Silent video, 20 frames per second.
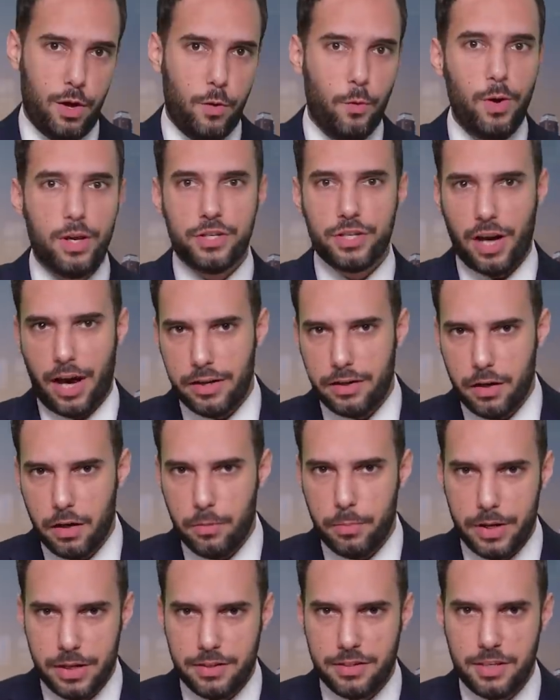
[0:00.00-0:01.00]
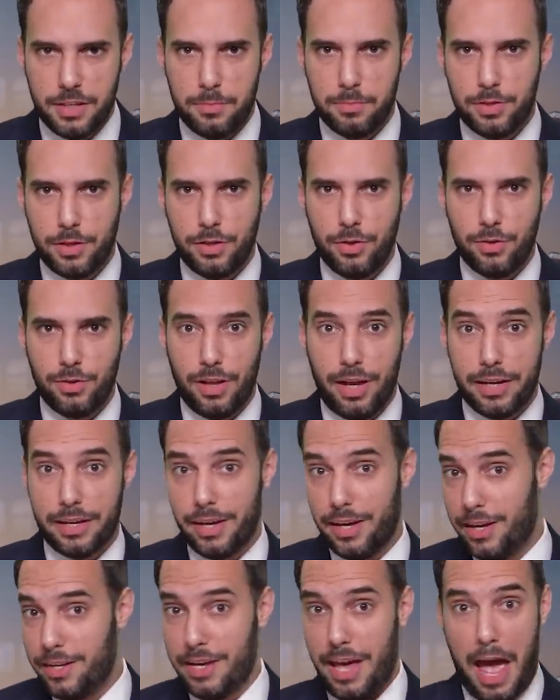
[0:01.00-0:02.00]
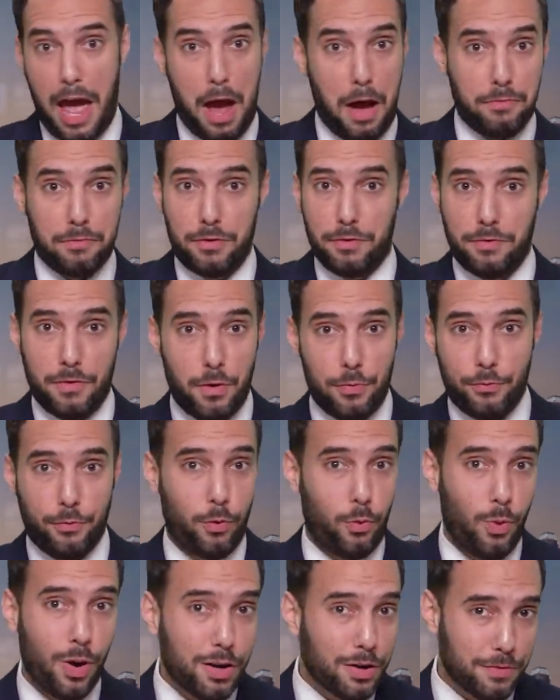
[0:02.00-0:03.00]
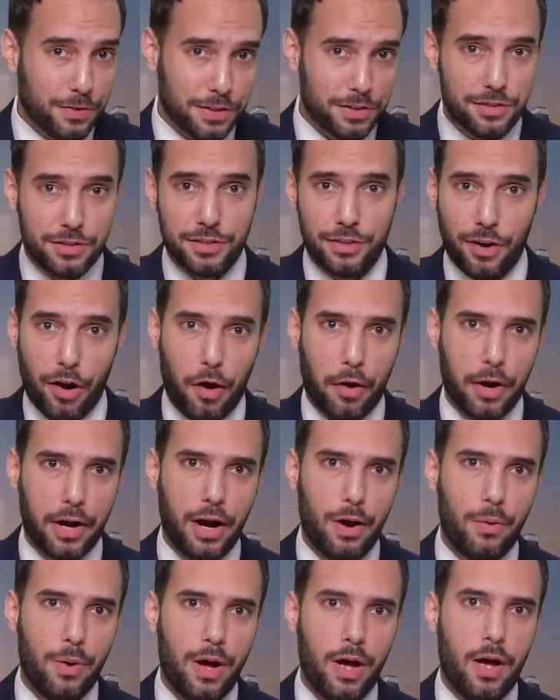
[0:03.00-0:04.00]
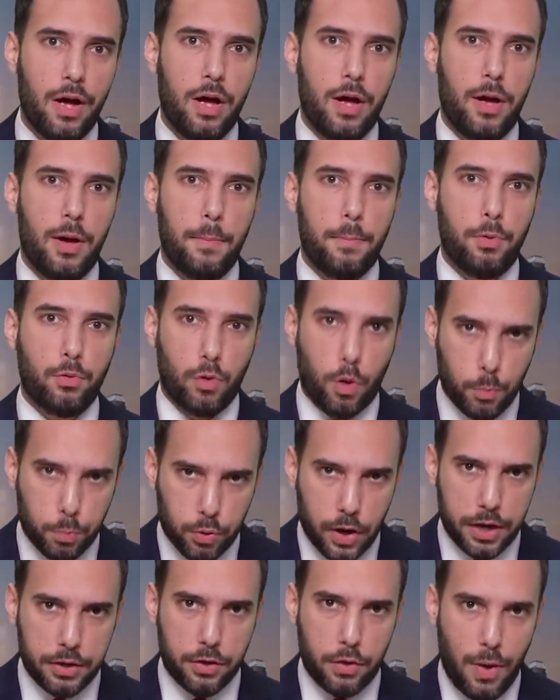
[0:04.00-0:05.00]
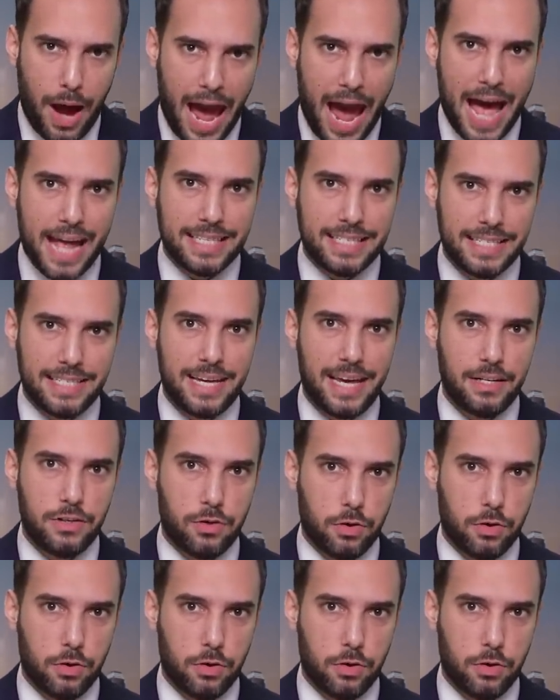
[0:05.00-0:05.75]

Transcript: Which I know may seem to you like a you have to vote for one of us scenario, but Robredo had said